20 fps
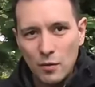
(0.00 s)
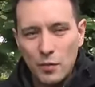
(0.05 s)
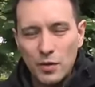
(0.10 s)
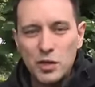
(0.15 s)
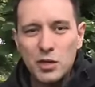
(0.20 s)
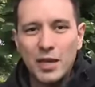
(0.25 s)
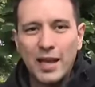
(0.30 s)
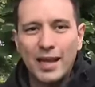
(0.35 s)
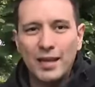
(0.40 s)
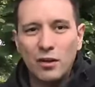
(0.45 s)

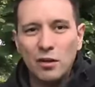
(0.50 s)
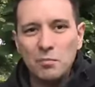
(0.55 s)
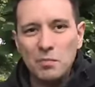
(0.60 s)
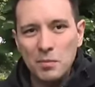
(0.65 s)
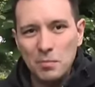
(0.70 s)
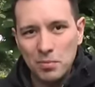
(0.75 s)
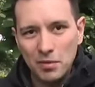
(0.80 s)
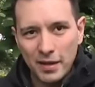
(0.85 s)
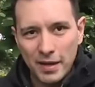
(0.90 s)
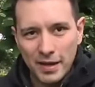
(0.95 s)
which cannot be
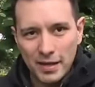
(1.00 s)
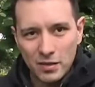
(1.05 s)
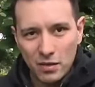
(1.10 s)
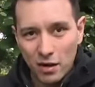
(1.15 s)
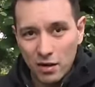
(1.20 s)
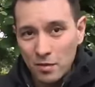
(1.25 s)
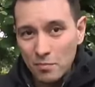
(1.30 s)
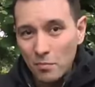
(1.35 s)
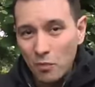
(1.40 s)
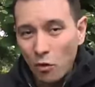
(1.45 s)
played
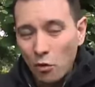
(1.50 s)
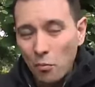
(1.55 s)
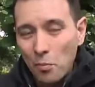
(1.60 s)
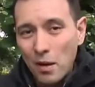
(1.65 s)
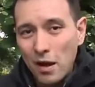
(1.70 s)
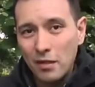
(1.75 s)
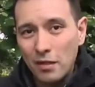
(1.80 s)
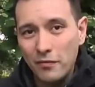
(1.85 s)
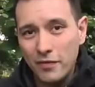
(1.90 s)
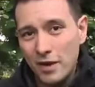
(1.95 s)
on a
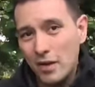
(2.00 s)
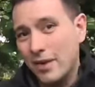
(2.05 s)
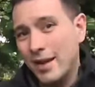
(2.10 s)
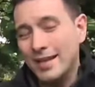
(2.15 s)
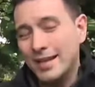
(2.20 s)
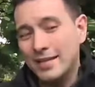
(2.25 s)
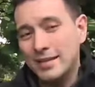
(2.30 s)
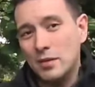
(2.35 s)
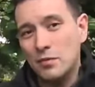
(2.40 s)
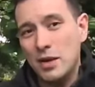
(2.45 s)
mobile V R
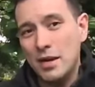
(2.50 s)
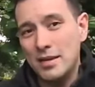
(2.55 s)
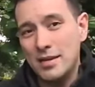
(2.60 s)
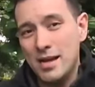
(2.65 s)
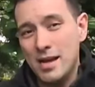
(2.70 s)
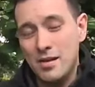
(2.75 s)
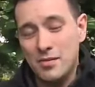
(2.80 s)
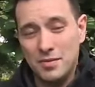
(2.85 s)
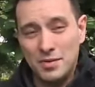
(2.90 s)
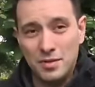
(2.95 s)
headset right
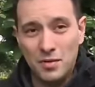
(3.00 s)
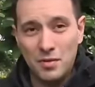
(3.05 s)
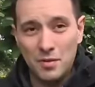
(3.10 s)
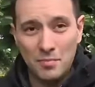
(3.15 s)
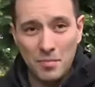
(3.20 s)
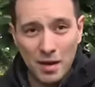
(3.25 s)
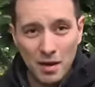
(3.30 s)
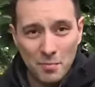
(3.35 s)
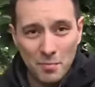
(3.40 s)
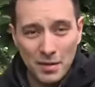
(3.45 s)
now. So in
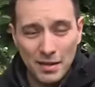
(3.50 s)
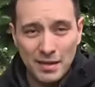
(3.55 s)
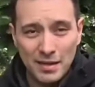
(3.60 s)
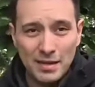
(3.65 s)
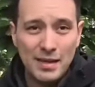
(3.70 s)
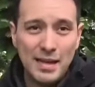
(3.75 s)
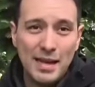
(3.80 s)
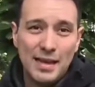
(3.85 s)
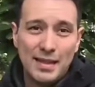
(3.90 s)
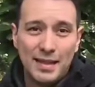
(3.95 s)
my
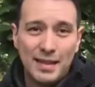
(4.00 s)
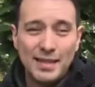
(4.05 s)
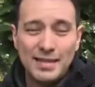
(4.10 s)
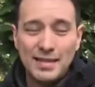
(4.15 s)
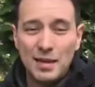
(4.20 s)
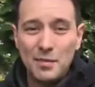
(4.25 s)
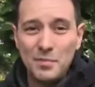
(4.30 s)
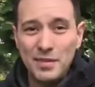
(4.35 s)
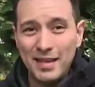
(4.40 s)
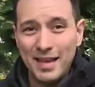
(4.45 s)
opinion, that's
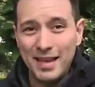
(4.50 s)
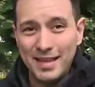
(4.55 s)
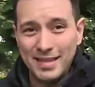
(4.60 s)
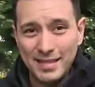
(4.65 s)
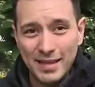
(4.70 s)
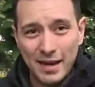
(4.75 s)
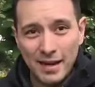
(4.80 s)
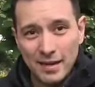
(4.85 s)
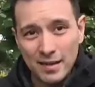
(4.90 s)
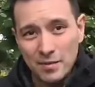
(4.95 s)
something
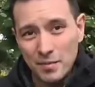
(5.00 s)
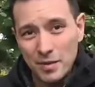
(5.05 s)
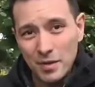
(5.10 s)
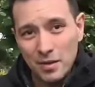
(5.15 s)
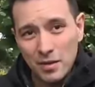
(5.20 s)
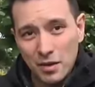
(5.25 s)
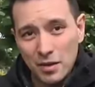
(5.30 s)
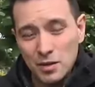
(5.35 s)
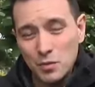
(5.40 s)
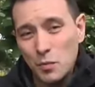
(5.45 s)
exciting
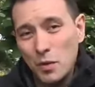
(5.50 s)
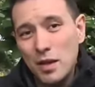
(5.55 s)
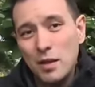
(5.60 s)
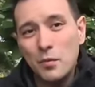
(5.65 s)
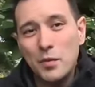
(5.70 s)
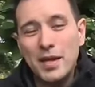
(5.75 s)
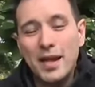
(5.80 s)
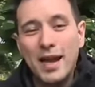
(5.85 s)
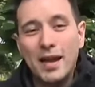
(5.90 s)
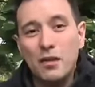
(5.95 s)
because, well,
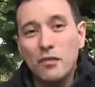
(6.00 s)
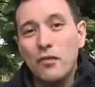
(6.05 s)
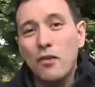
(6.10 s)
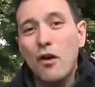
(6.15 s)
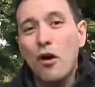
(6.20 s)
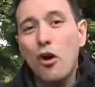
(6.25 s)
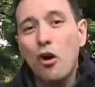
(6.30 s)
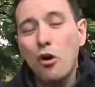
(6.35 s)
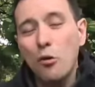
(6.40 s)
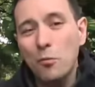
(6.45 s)
we kind of
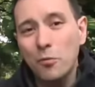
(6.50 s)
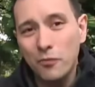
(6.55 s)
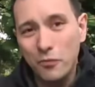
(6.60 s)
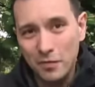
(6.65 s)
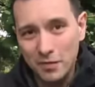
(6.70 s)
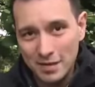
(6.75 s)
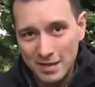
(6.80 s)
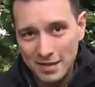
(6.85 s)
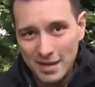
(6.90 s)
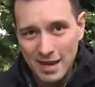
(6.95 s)
hope
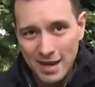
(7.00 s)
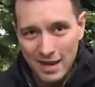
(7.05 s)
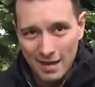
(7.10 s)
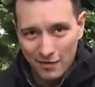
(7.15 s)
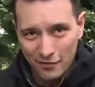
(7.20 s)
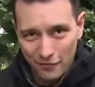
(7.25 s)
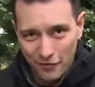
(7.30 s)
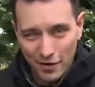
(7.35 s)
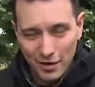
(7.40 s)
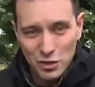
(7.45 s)
for this
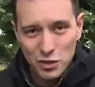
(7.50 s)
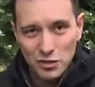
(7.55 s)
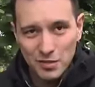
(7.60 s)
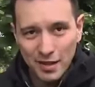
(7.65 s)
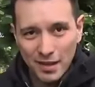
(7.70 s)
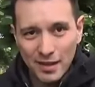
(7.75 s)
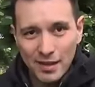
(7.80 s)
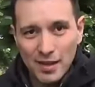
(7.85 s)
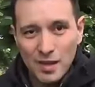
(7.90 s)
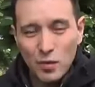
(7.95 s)

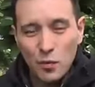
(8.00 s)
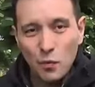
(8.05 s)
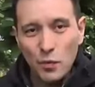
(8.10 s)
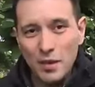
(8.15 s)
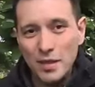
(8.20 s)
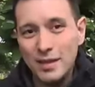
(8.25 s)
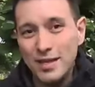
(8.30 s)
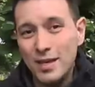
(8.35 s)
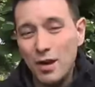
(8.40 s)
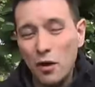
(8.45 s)
functionality
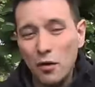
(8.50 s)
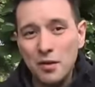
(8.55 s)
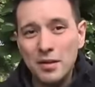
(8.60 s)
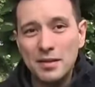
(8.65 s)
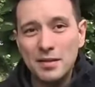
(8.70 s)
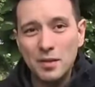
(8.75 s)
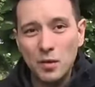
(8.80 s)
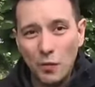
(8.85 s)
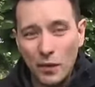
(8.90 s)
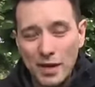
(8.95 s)
with the
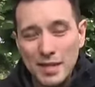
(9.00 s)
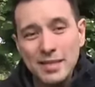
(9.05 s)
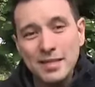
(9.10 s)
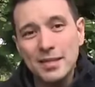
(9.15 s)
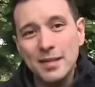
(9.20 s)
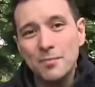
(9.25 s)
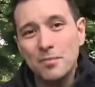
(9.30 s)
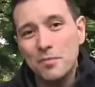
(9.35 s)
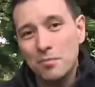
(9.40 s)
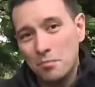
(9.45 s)
Oculus
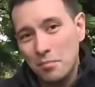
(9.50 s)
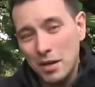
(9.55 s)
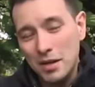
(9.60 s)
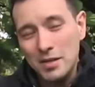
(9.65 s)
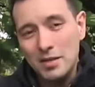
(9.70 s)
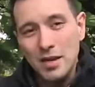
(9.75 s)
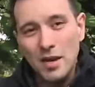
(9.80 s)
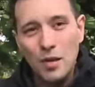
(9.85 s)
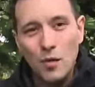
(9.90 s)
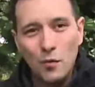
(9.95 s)
Quest,
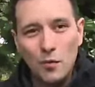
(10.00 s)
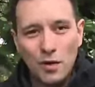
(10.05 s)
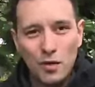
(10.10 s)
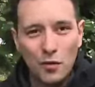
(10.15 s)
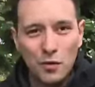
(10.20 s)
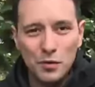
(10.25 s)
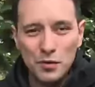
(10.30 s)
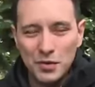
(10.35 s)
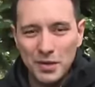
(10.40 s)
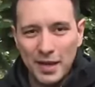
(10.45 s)
but we're
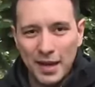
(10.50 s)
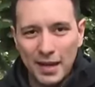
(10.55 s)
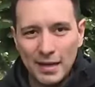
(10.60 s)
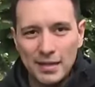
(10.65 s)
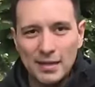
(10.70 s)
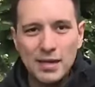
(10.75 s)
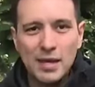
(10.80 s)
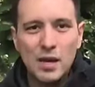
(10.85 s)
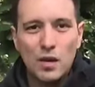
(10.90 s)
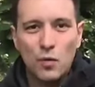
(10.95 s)
going to get
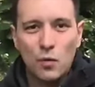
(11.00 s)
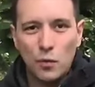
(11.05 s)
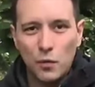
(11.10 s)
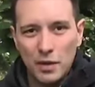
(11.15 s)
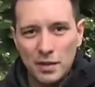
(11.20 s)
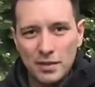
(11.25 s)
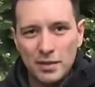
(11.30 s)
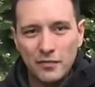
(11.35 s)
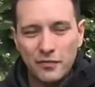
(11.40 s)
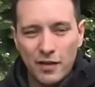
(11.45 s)
it
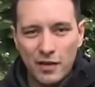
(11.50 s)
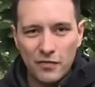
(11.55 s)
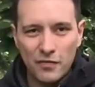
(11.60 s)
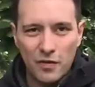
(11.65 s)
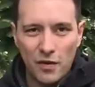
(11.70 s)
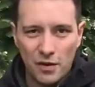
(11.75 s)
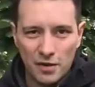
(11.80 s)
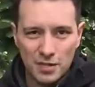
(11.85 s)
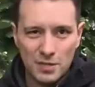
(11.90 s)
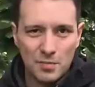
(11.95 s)
with the Vive
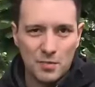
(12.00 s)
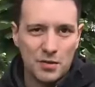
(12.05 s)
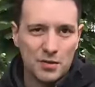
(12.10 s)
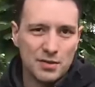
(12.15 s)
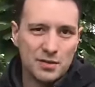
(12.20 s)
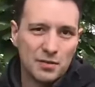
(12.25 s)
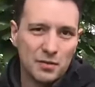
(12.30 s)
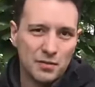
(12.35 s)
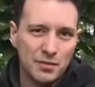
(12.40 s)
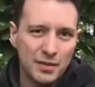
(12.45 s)

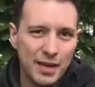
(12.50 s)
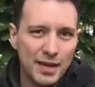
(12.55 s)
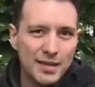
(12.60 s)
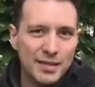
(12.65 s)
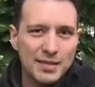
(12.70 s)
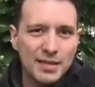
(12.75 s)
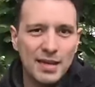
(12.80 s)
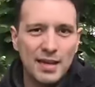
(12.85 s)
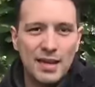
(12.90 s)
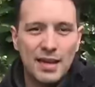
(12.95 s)
Cosmos. So that
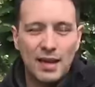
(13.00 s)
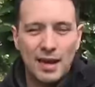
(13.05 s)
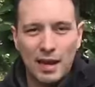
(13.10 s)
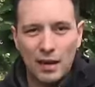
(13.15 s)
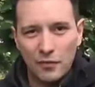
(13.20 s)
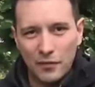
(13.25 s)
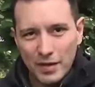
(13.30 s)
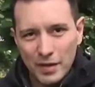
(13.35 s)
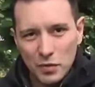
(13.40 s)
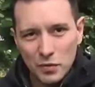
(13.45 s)
is
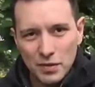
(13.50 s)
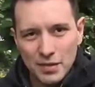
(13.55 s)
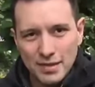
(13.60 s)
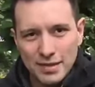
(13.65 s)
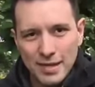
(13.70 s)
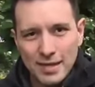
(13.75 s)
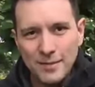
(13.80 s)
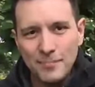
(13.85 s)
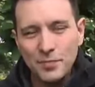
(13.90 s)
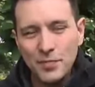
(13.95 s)
kind of
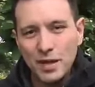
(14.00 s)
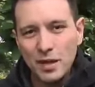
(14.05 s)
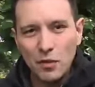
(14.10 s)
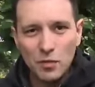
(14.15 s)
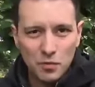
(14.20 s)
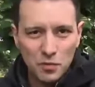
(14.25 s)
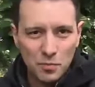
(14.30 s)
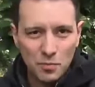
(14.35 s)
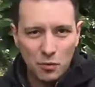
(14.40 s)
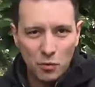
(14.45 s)
interesting. They're
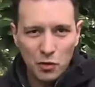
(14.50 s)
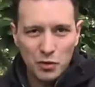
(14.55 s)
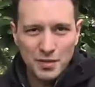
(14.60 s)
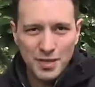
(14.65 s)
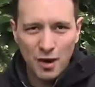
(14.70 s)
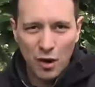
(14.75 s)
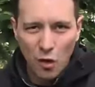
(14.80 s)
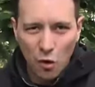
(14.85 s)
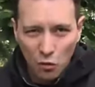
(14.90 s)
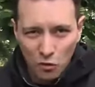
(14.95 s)
going to push
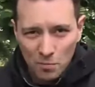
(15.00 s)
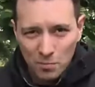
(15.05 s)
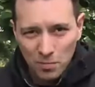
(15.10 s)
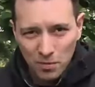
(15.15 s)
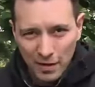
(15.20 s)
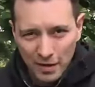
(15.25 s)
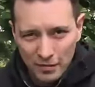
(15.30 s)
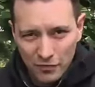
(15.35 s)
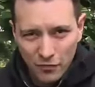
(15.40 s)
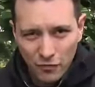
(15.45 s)
their own
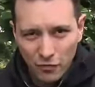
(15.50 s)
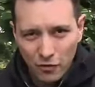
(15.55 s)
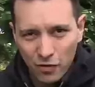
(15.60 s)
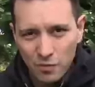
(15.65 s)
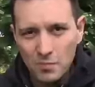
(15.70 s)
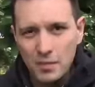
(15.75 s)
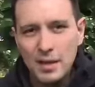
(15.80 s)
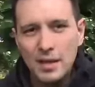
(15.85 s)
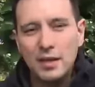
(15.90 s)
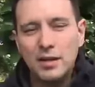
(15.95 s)

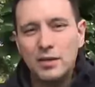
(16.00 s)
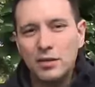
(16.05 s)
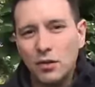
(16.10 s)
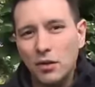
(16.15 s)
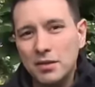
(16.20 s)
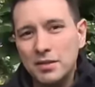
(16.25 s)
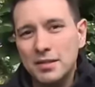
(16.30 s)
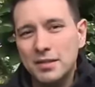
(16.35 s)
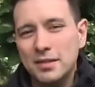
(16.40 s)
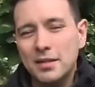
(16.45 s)
platform,
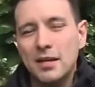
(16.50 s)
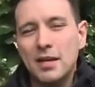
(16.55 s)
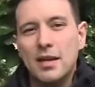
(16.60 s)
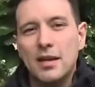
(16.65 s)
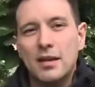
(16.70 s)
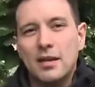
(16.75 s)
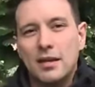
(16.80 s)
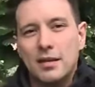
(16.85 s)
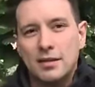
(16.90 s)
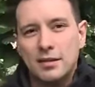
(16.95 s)
not
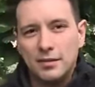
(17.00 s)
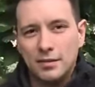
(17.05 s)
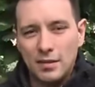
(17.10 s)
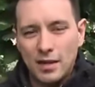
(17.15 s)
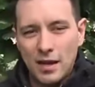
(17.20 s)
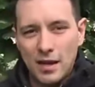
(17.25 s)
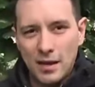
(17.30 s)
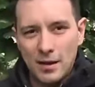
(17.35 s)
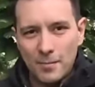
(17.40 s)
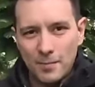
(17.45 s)

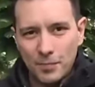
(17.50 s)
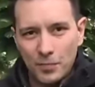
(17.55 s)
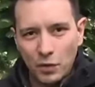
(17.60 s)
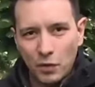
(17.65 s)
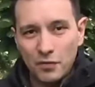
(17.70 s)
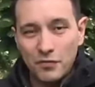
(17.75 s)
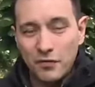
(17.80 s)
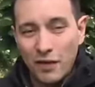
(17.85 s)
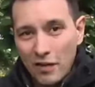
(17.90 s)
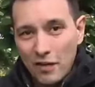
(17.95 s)
um,
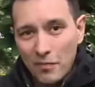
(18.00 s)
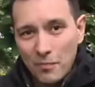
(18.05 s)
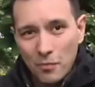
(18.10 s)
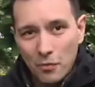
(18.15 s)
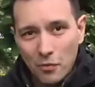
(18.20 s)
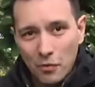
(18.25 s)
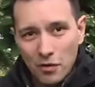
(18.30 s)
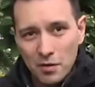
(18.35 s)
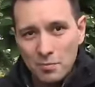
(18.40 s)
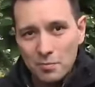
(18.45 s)
not
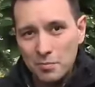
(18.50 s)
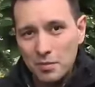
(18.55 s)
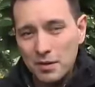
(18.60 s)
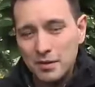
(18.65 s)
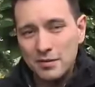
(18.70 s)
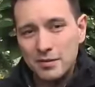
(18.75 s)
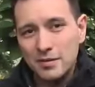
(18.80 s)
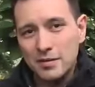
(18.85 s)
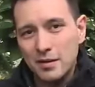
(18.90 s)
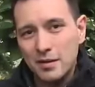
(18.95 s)
Viveport,
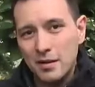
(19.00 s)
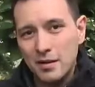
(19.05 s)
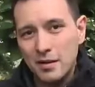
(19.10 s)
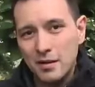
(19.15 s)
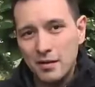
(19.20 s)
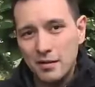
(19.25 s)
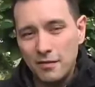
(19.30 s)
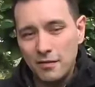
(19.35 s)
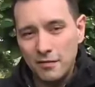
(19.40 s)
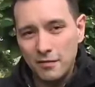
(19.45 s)
but
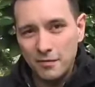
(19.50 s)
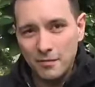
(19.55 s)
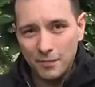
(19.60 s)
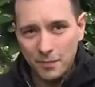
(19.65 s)
uh,